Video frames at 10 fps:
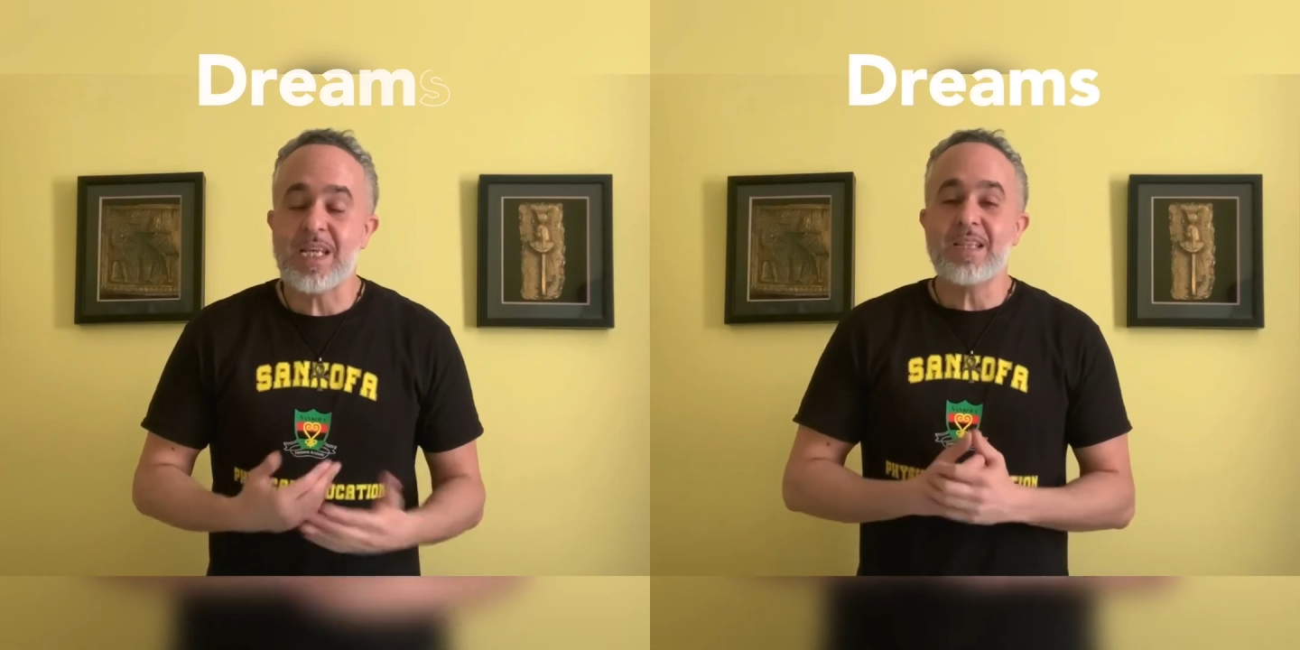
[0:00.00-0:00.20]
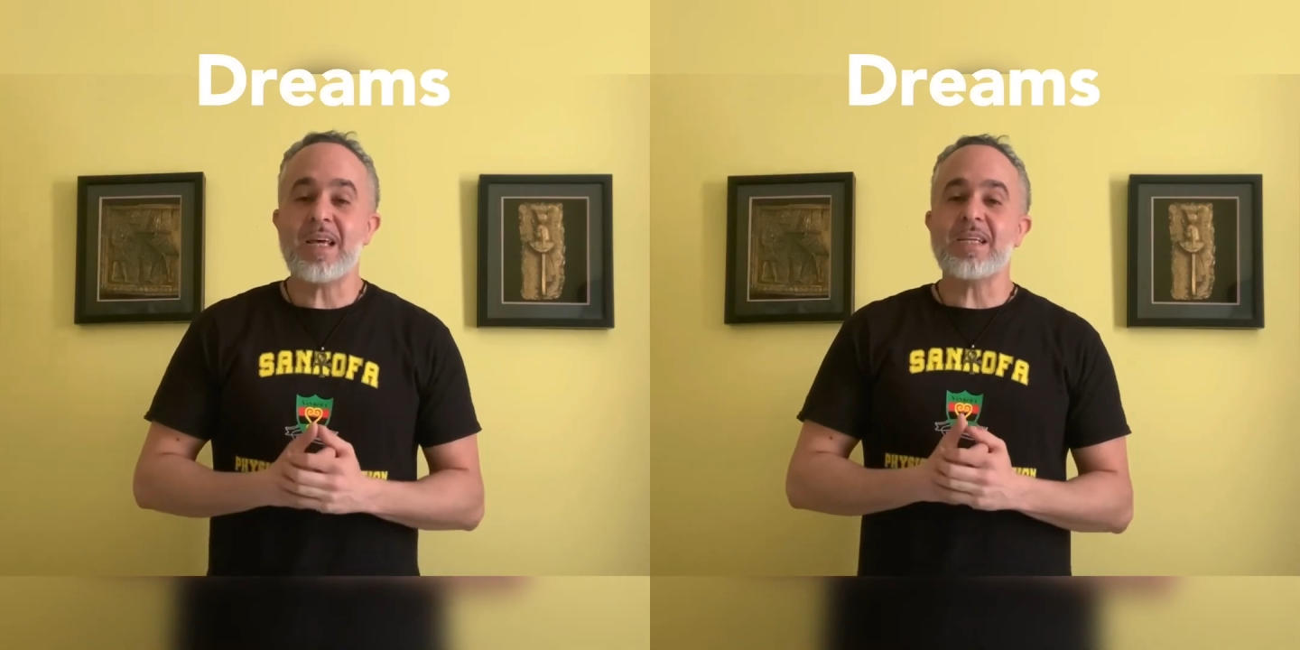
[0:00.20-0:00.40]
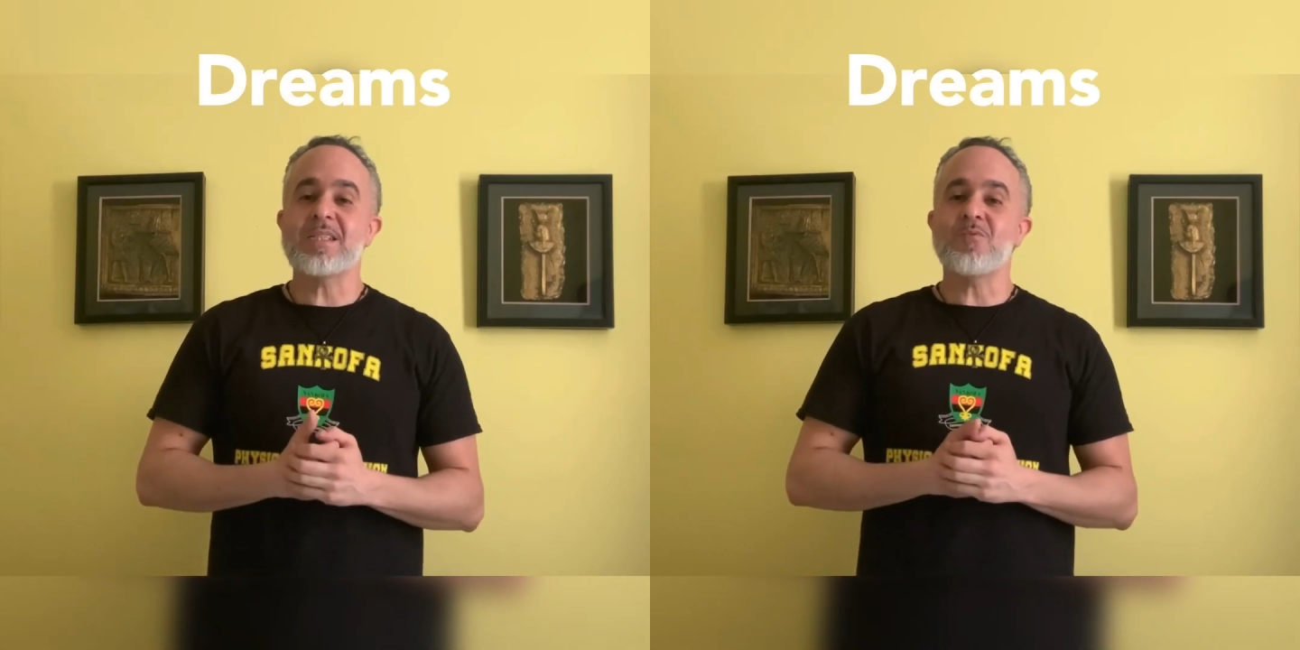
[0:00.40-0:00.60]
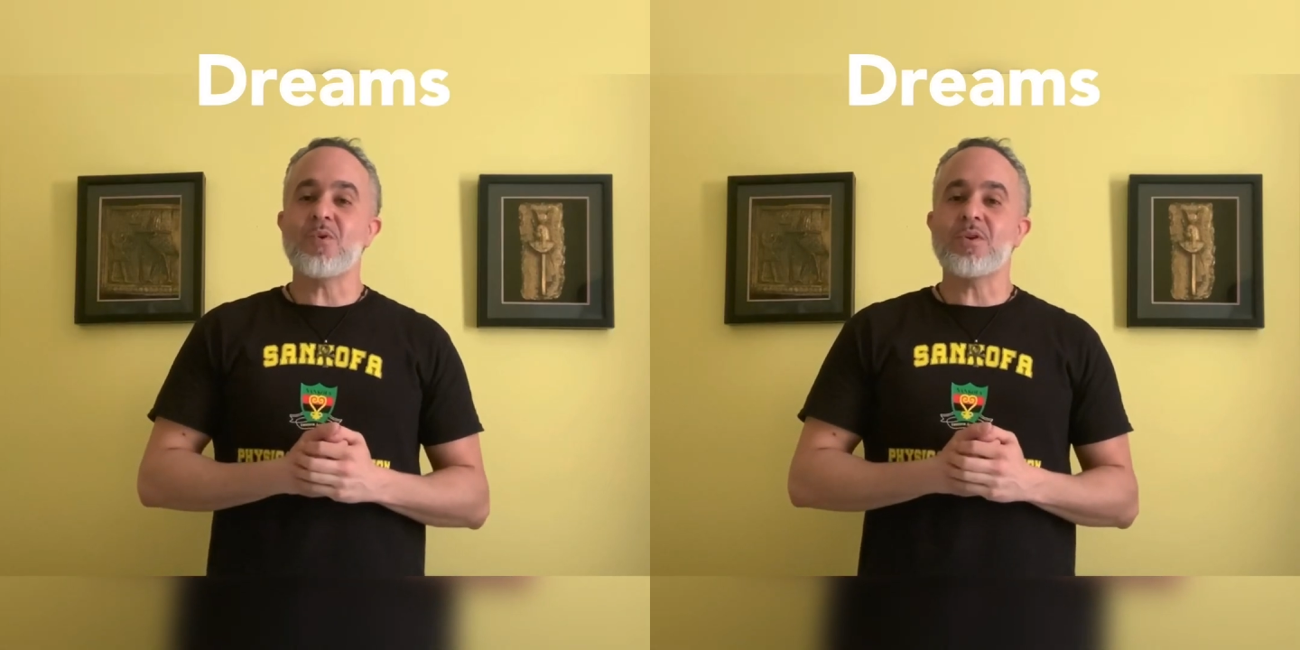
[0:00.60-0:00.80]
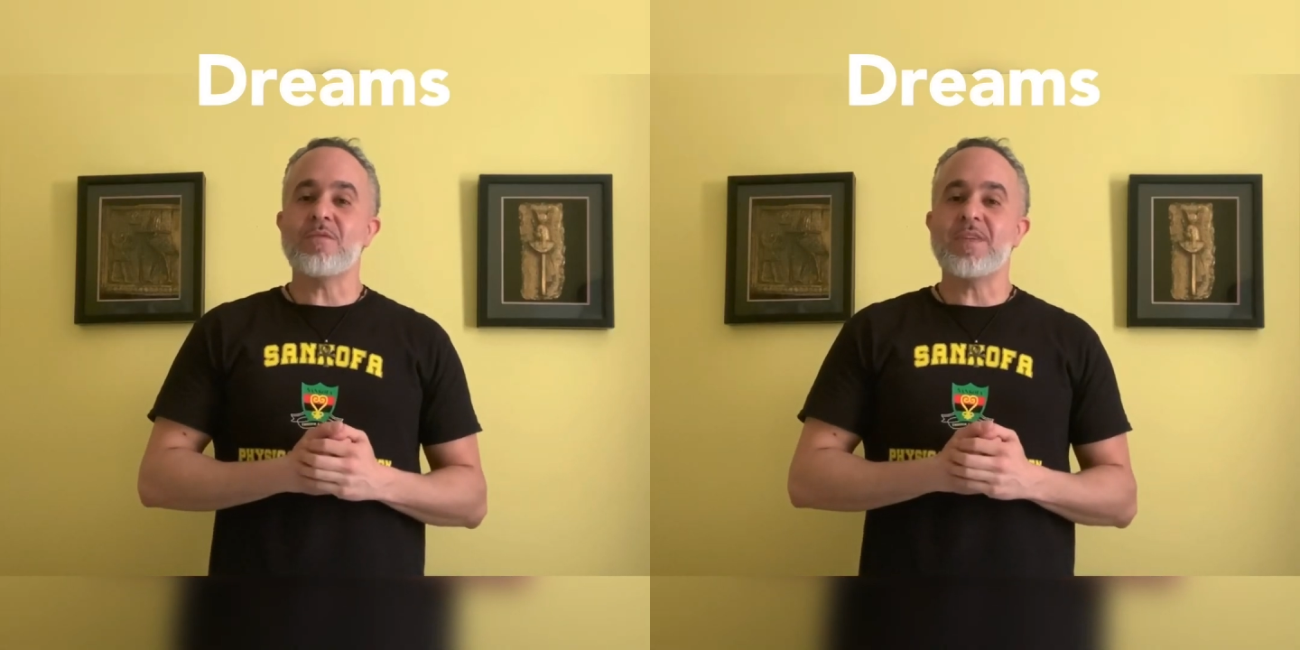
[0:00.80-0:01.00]
That is the
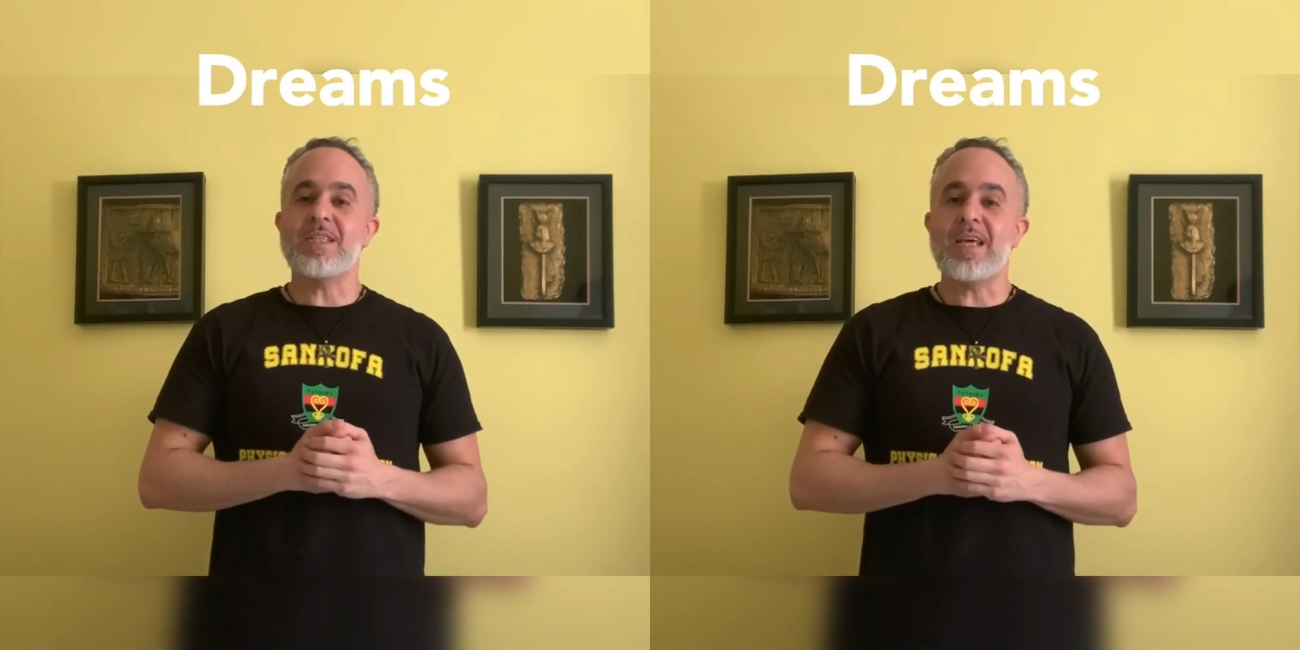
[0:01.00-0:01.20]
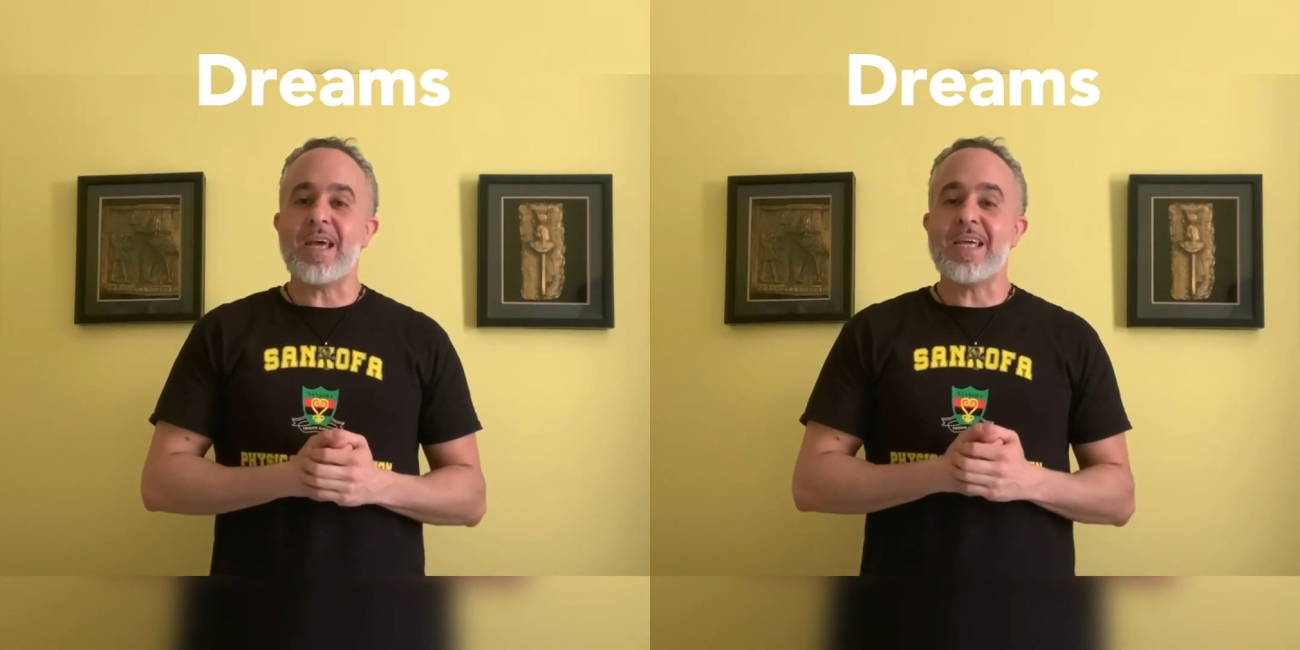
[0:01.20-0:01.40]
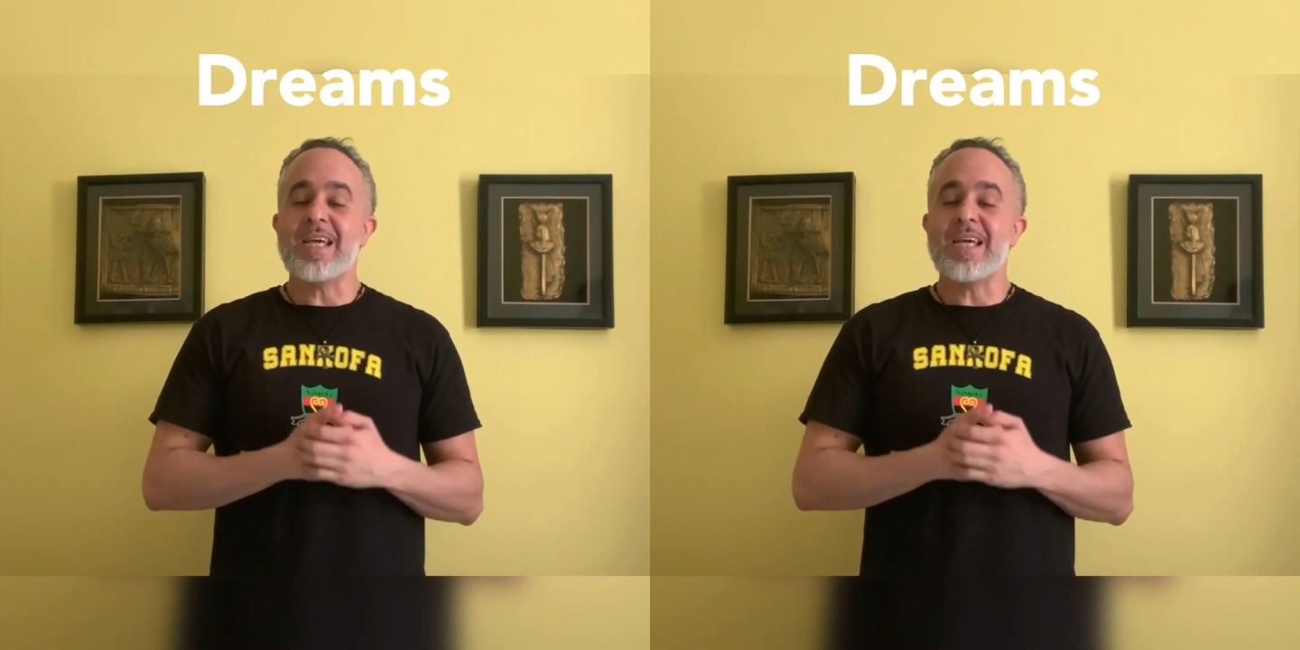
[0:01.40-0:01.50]
word of the day,